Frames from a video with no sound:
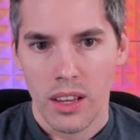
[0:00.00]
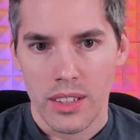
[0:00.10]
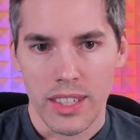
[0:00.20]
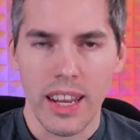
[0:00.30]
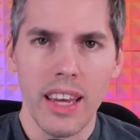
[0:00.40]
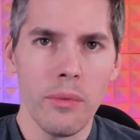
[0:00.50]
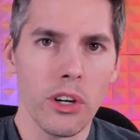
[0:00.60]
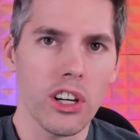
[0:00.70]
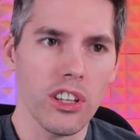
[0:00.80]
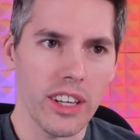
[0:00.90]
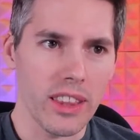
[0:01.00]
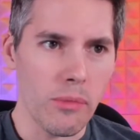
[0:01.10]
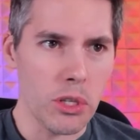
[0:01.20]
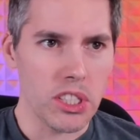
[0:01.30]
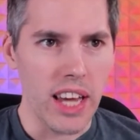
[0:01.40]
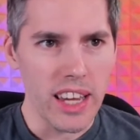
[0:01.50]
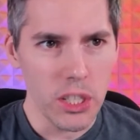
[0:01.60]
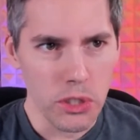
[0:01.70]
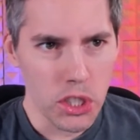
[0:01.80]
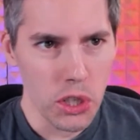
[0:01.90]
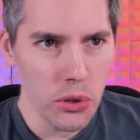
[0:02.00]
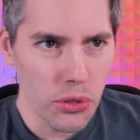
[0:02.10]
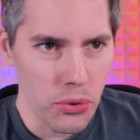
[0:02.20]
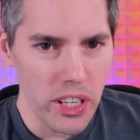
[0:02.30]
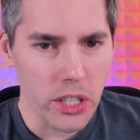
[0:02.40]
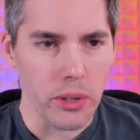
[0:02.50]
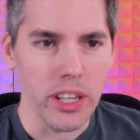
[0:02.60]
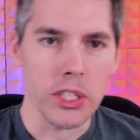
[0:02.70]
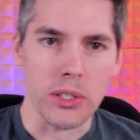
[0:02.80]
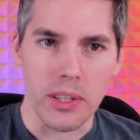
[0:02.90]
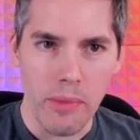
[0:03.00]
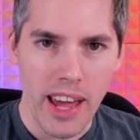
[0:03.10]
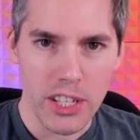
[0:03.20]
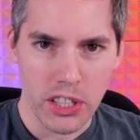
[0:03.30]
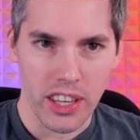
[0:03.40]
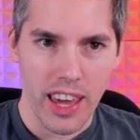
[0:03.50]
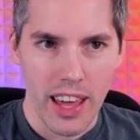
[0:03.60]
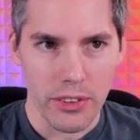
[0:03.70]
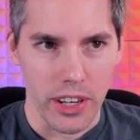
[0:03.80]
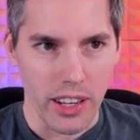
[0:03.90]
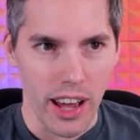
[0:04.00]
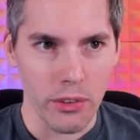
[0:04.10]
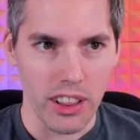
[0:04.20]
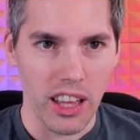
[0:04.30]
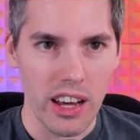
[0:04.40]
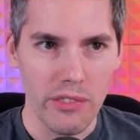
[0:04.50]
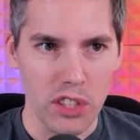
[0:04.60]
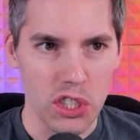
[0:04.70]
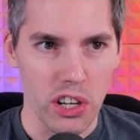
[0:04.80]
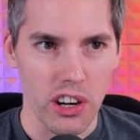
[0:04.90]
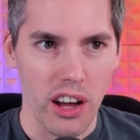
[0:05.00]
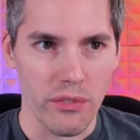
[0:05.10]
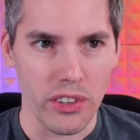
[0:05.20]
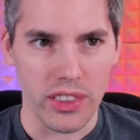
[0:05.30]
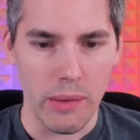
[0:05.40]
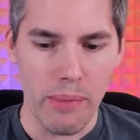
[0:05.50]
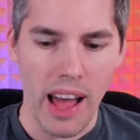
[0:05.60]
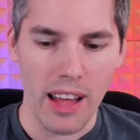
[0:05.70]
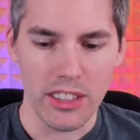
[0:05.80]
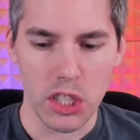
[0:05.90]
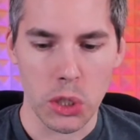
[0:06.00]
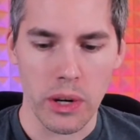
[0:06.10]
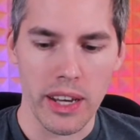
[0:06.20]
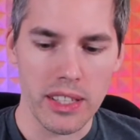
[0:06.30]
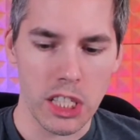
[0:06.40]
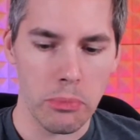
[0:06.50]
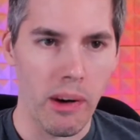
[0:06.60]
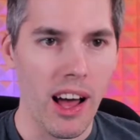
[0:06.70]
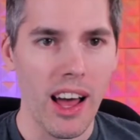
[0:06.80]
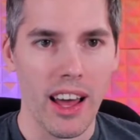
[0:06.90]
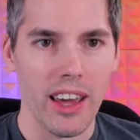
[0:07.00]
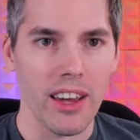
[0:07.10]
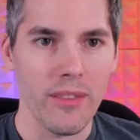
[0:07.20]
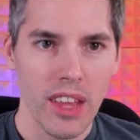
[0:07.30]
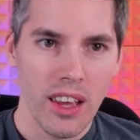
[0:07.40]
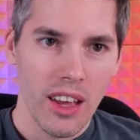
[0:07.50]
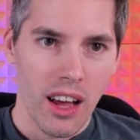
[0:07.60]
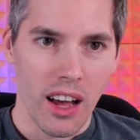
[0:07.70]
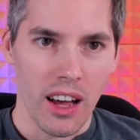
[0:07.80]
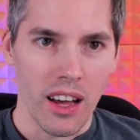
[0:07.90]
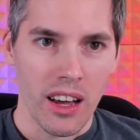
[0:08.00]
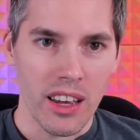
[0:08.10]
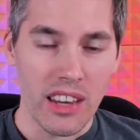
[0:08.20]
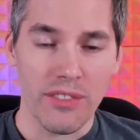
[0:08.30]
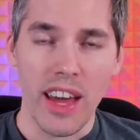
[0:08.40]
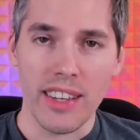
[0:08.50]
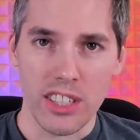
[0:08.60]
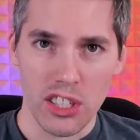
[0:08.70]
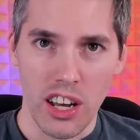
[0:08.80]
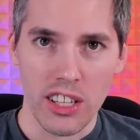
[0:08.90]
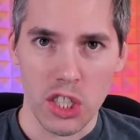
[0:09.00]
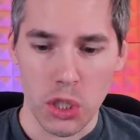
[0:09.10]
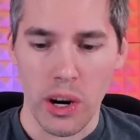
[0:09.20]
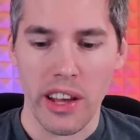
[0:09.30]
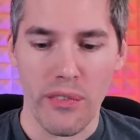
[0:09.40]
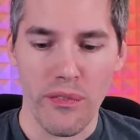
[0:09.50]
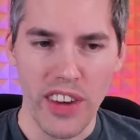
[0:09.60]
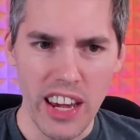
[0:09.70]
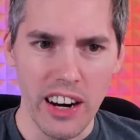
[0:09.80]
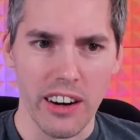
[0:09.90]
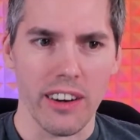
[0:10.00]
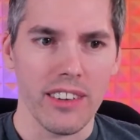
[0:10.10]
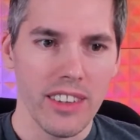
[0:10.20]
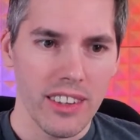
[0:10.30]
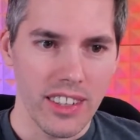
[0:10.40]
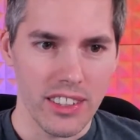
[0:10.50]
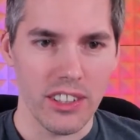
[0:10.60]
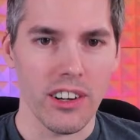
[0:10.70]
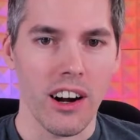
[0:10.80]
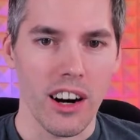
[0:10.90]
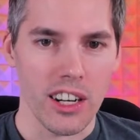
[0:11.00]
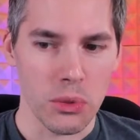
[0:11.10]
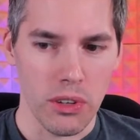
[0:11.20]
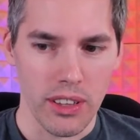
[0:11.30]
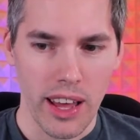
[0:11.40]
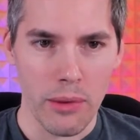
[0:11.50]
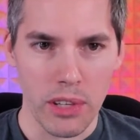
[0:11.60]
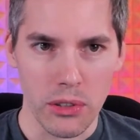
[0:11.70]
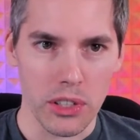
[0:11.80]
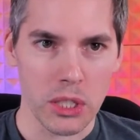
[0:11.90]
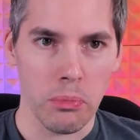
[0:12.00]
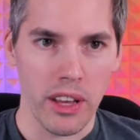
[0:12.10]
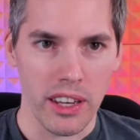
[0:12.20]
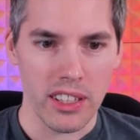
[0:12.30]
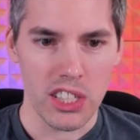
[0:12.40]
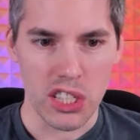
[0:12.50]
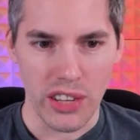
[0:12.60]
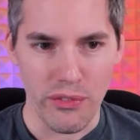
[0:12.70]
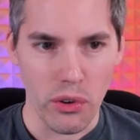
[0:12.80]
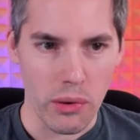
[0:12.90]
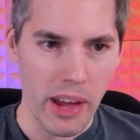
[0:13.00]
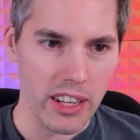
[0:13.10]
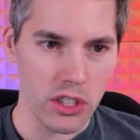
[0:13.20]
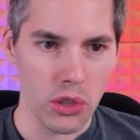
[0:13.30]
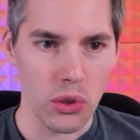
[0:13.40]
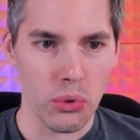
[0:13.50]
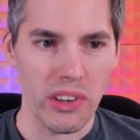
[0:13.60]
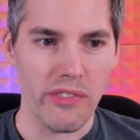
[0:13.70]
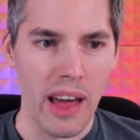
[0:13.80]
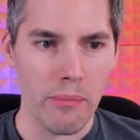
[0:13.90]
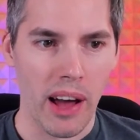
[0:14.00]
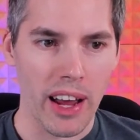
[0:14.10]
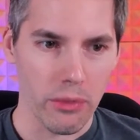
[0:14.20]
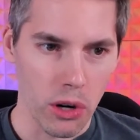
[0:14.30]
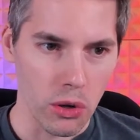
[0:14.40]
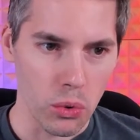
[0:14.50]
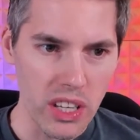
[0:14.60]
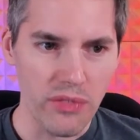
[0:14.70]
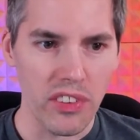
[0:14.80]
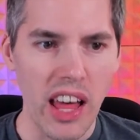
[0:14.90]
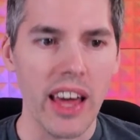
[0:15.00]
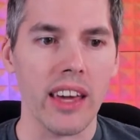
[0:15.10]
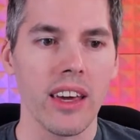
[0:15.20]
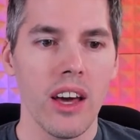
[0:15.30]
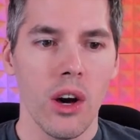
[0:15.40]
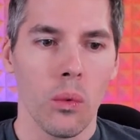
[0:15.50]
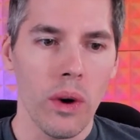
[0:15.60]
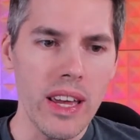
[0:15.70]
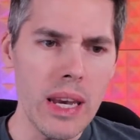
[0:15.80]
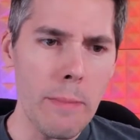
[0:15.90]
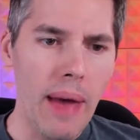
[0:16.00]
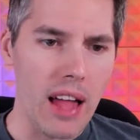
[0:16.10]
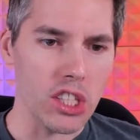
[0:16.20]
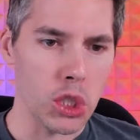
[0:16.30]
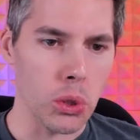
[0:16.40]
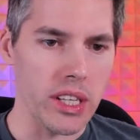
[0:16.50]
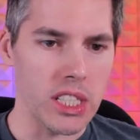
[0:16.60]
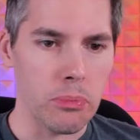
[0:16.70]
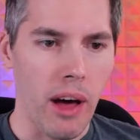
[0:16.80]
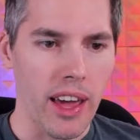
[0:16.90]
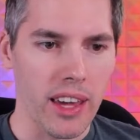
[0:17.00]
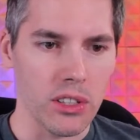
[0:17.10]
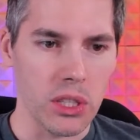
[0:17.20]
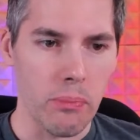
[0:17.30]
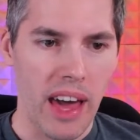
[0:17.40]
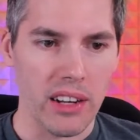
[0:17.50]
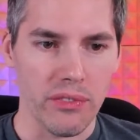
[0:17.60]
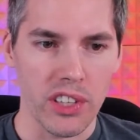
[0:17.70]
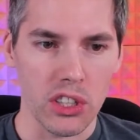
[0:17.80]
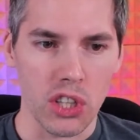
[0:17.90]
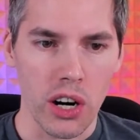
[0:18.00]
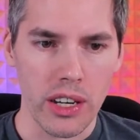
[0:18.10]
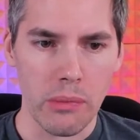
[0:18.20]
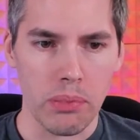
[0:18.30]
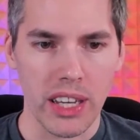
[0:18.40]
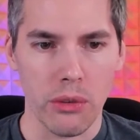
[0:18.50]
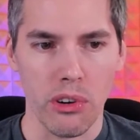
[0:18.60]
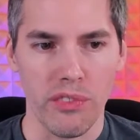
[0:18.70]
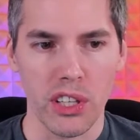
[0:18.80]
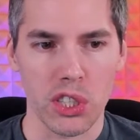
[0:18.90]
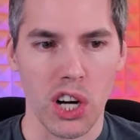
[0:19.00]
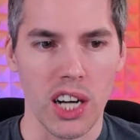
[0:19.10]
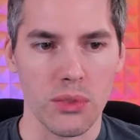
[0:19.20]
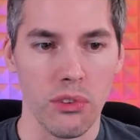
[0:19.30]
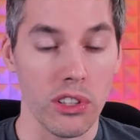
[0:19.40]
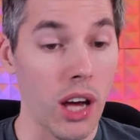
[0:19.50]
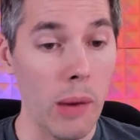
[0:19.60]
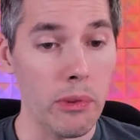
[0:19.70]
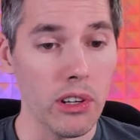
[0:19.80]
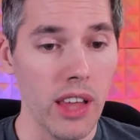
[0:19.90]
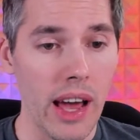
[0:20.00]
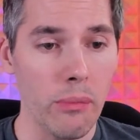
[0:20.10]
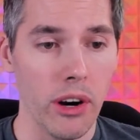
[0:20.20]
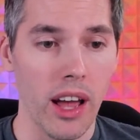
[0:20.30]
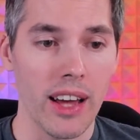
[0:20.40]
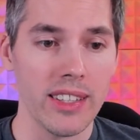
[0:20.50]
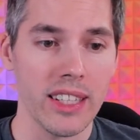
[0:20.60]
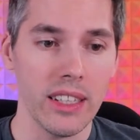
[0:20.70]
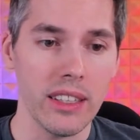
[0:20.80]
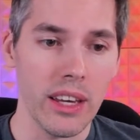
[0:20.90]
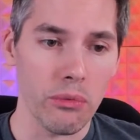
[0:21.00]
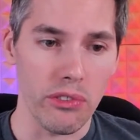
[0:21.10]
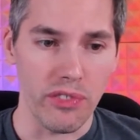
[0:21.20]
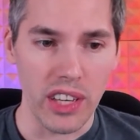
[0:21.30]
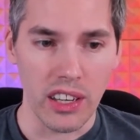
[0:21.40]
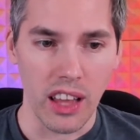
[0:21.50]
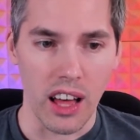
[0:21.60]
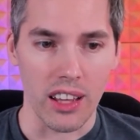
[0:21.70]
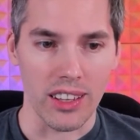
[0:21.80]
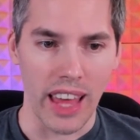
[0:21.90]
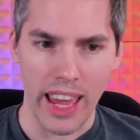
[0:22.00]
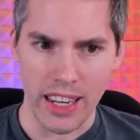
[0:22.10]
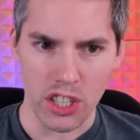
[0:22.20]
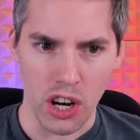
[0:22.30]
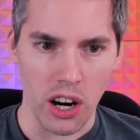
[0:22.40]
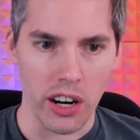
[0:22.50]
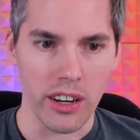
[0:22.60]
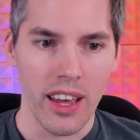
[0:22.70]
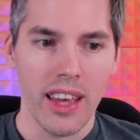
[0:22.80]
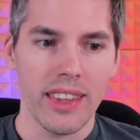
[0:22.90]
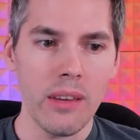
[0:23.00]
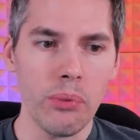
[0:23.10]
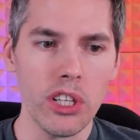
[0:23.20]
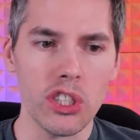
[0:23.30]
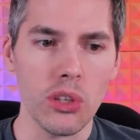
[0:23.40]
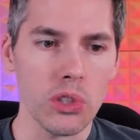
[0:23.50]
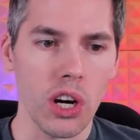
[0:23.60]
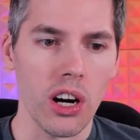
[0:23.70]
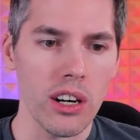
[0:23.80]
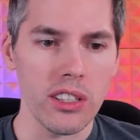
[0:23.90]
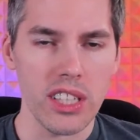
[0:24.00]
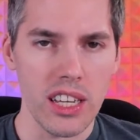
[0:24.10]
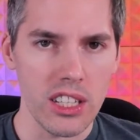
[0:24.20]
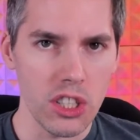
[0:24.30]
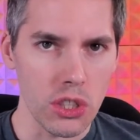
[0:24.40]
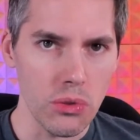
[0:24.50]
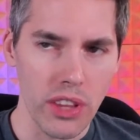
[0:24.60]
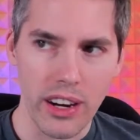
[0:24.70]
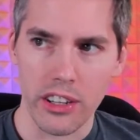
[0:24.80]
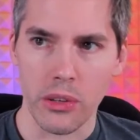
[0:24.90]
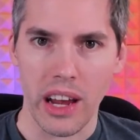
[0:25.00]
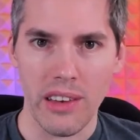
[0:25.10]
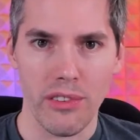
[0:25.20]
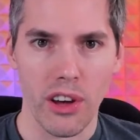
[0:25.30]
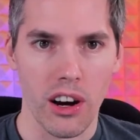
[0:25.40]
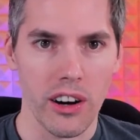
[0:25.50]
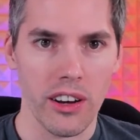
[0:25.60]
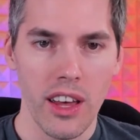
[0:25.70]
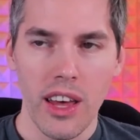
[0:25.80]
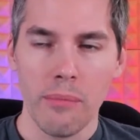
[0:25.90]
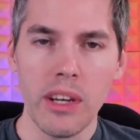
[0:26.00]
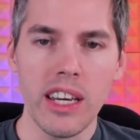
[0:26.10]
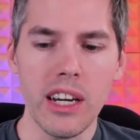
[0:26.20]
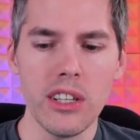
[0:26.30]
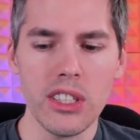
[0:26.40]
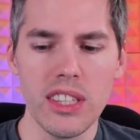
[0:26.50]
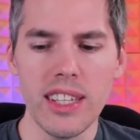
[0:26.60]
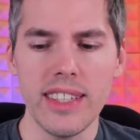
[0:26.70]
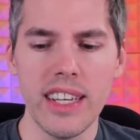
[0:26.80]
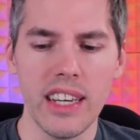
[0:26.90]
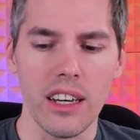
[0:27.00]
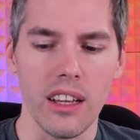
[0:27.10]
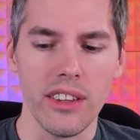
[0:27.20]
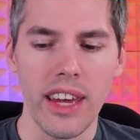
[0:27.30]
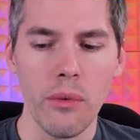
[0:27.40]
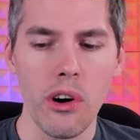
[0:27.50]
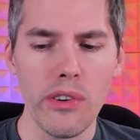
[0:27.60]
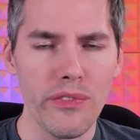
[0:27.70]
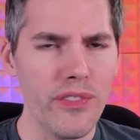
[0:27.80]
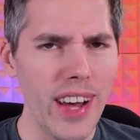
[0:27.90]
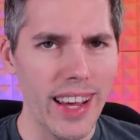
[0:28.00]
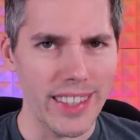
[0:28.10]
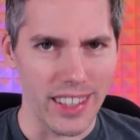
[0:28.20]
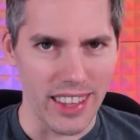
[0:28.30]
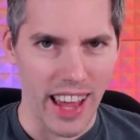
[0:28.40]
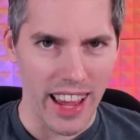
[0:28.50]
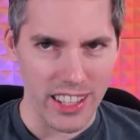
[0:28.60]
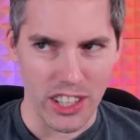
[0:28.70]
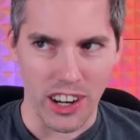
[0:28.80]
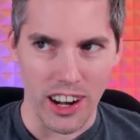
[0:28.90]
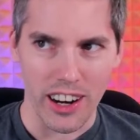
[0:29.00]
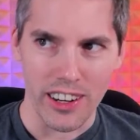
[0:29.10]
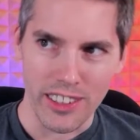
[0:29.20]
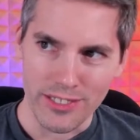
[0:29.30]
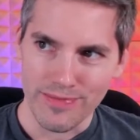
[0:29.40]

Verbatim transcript: Today we're going to look at the most dangerous two three creatures in Magic the Gathering. I would love to start off with the Balustrade Spy. Uh, if that does not strike fear into your hearts, well, allow me to explain. This is a four mana two three vampire rogue with flying. When a Balustrade Spy enters the battlefield, target player reveals cards from the top of their library until they reveal a land card, then puts those cards into their graveyard. But here's the deal, they won't find a land card,